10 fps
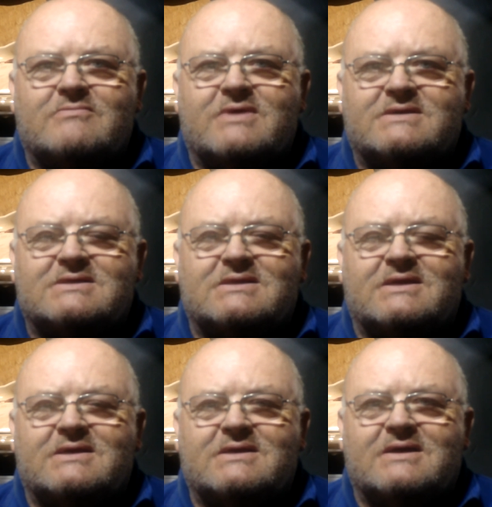
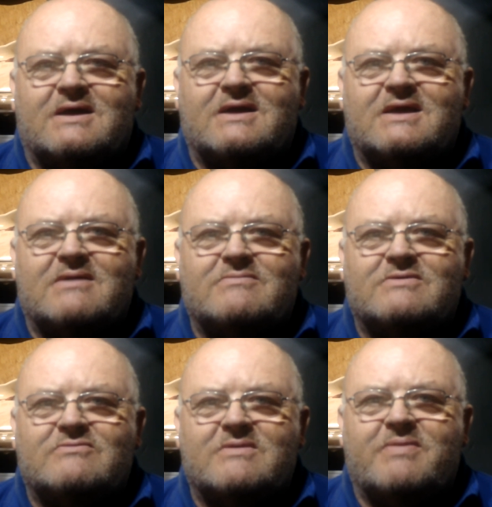Presently I am
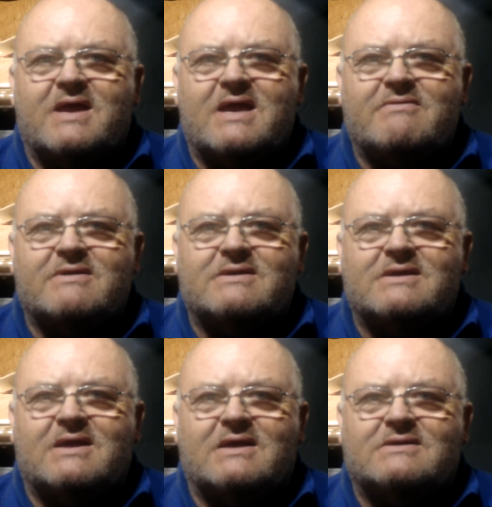repairing
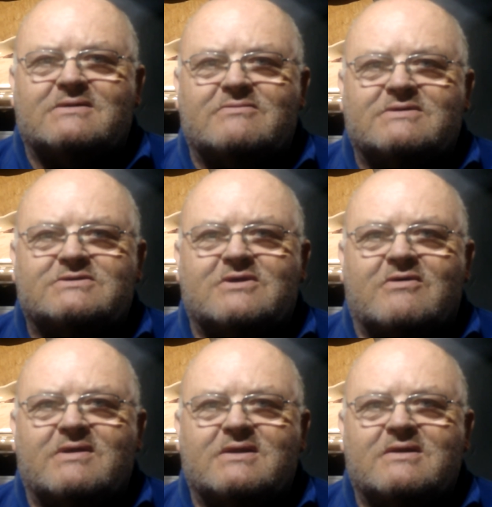and
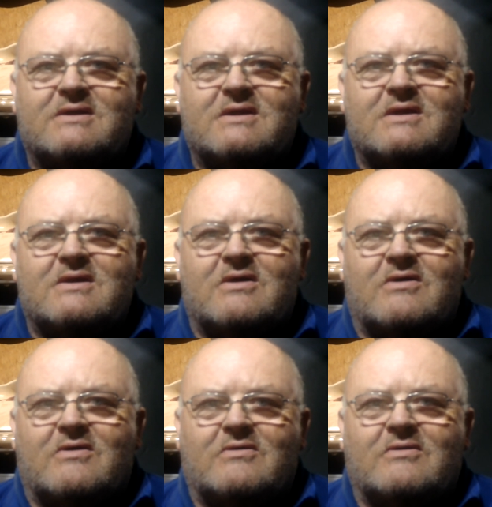restoring
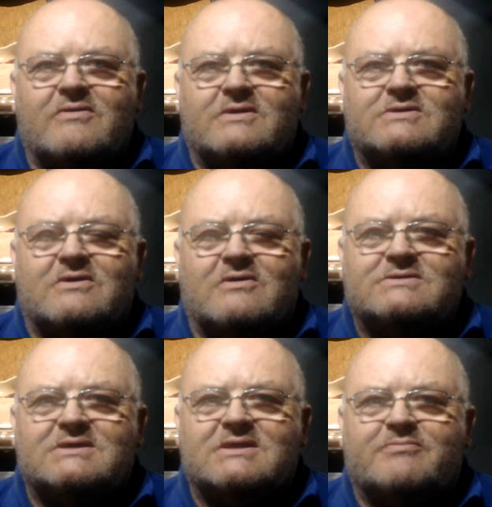all the
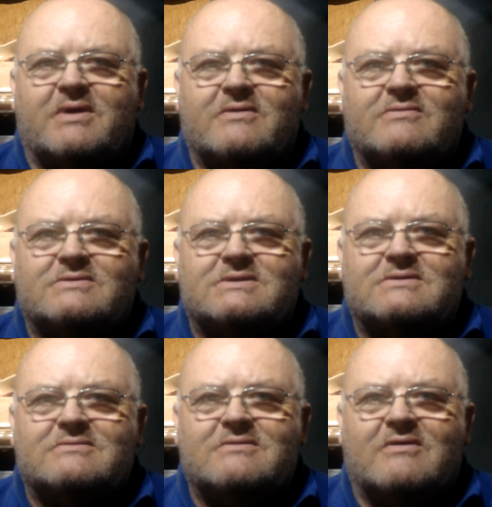doors in the boat,
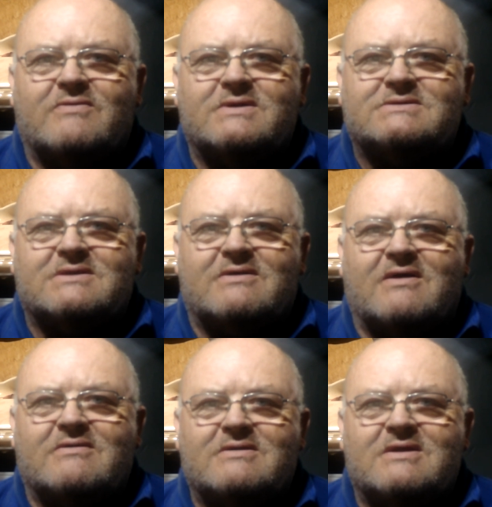of which there
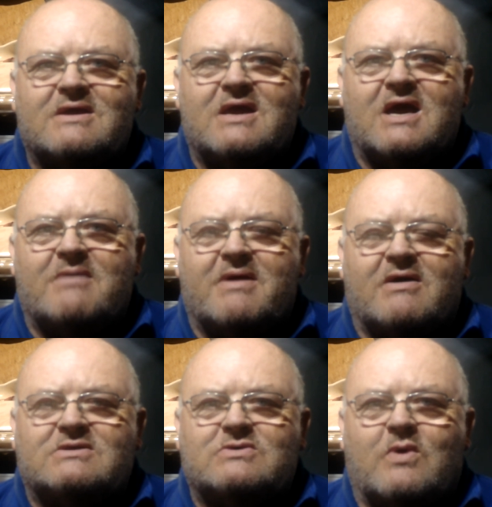are
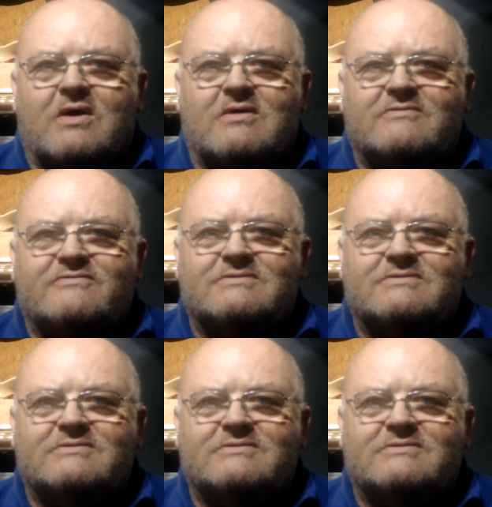about 12.